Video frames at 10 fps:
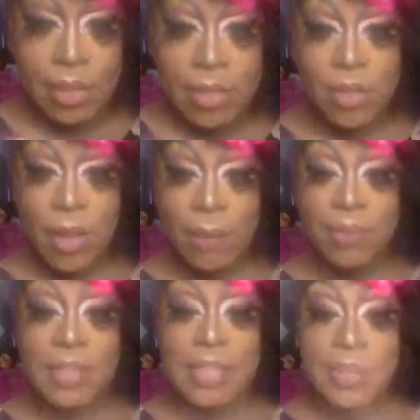So
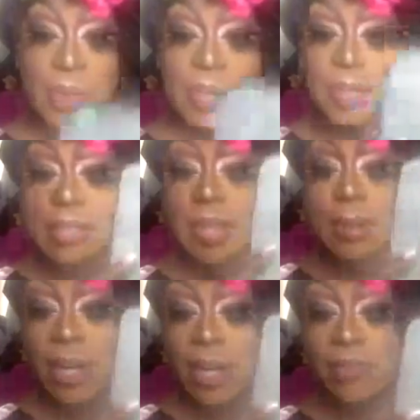this one is
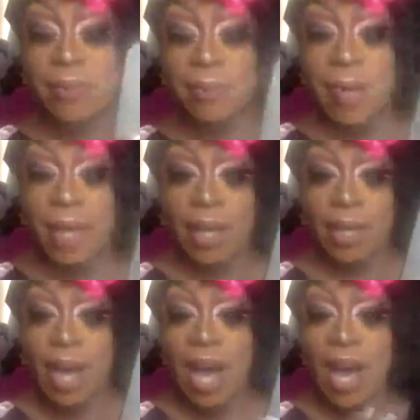coming off of
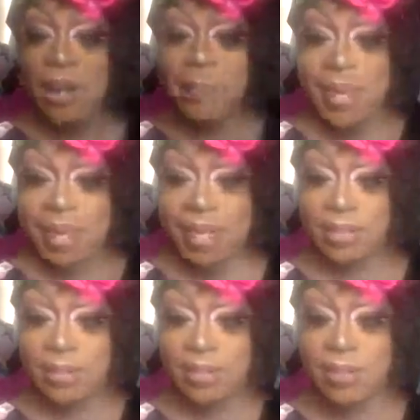my
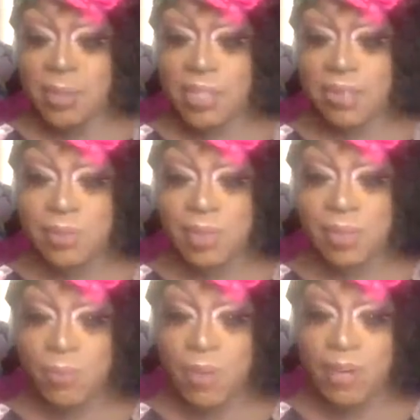iPad, which is
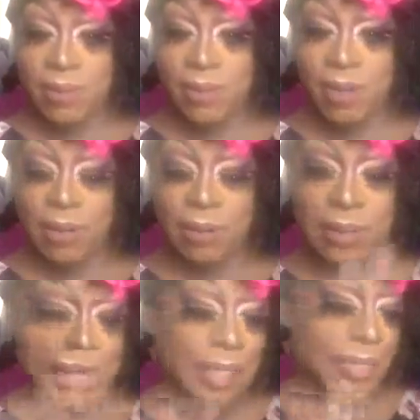run on
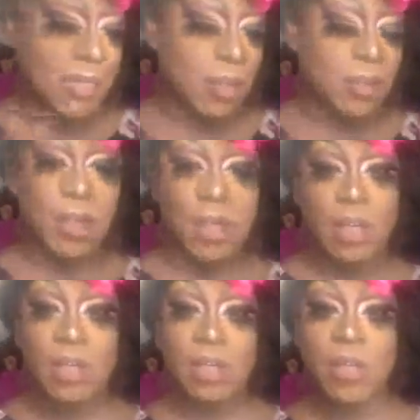Kindle.
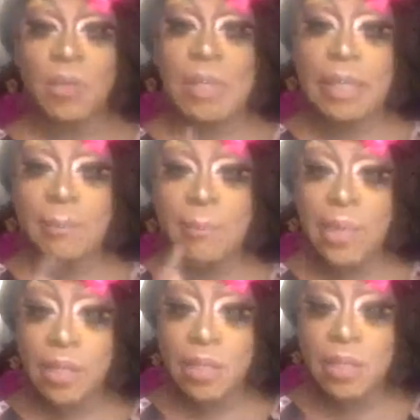Did you know you can get
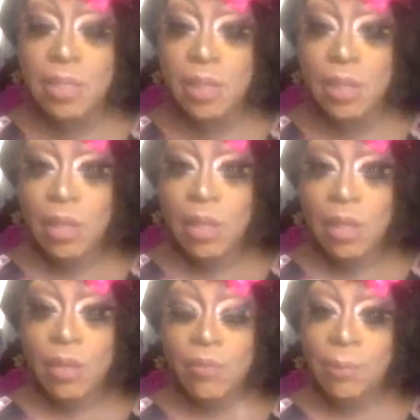books
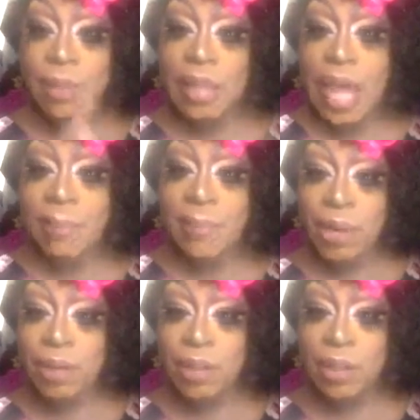from the
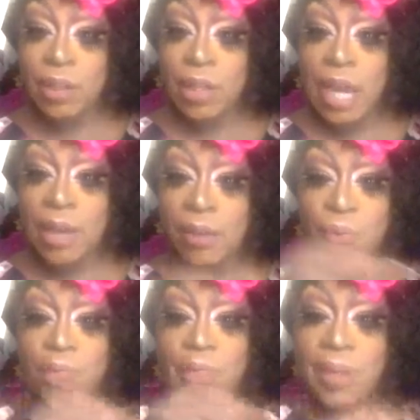library and
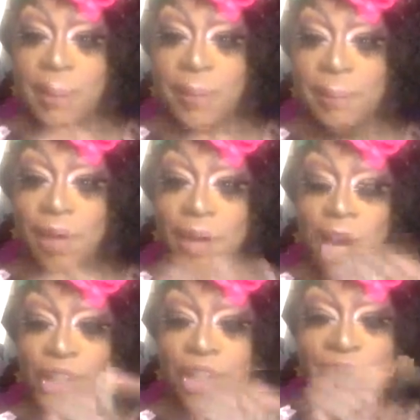rent them
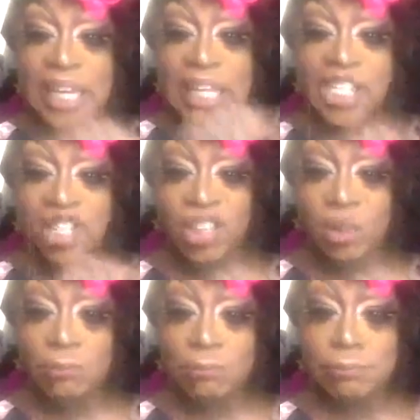on your Kindle?
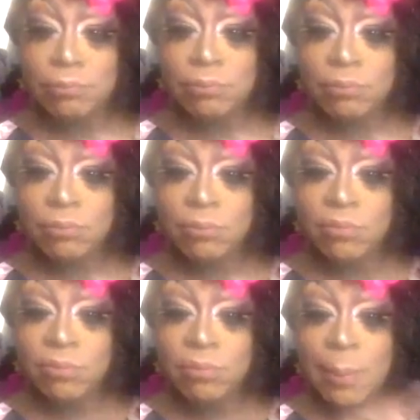
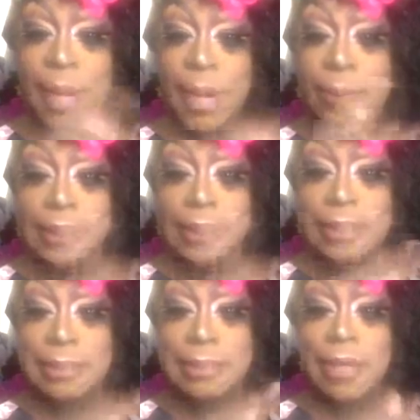Parents,